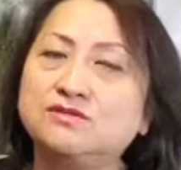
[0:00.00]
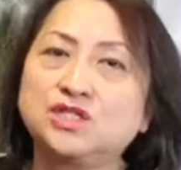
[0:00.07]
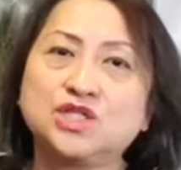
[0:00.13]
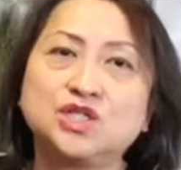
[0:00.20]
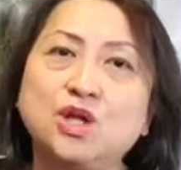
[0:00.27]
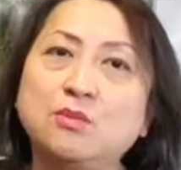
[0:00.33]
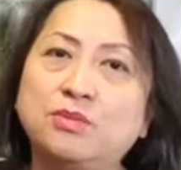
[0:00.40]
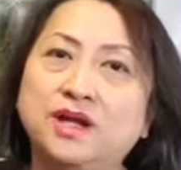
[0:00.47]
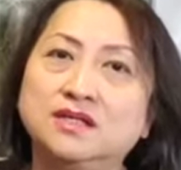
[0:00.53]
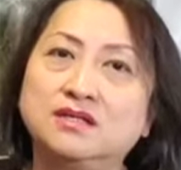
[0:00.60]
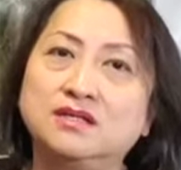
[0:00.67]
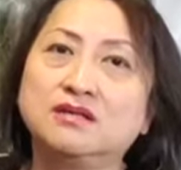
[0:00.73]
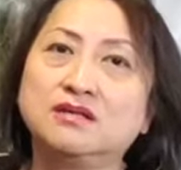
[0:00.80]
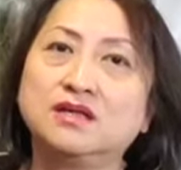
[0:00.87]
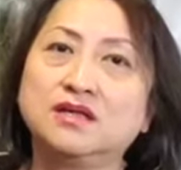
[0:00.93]
if she's not
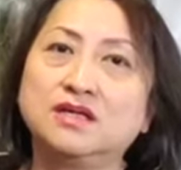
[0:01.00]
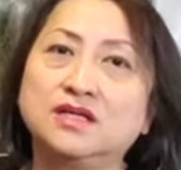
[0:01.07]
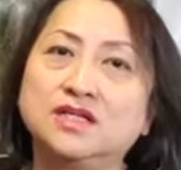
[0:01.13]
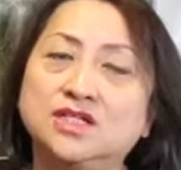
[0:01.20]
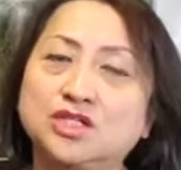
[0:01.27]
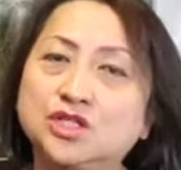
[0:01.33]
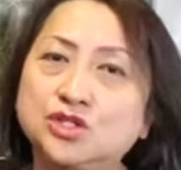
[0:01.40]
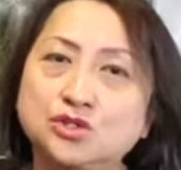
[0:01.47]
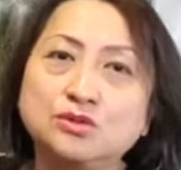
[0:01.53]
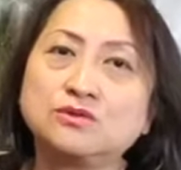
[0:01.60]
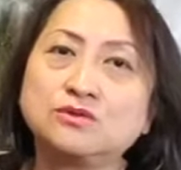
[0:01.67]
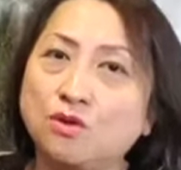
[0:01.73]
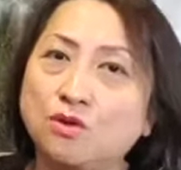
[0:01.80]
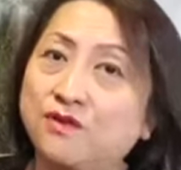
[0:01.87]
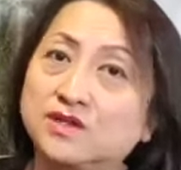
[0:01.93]
pregnant, she
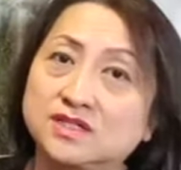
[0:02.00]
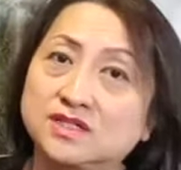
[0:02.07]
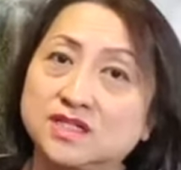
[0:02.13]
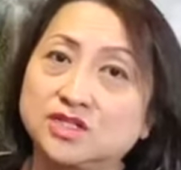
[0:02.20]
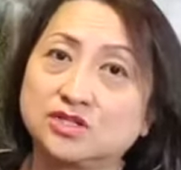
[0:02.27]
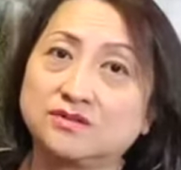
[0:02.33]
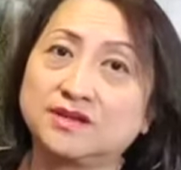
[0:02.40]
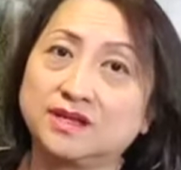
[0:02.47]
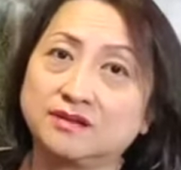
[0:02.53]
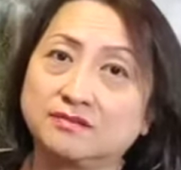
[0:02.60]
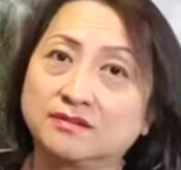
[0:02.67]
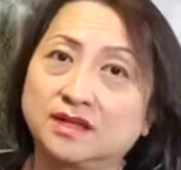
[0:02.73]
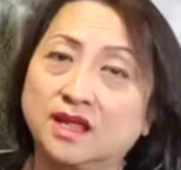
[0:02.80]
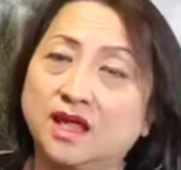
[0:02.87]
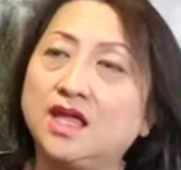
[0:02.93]
should go for surgery.
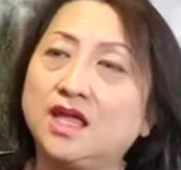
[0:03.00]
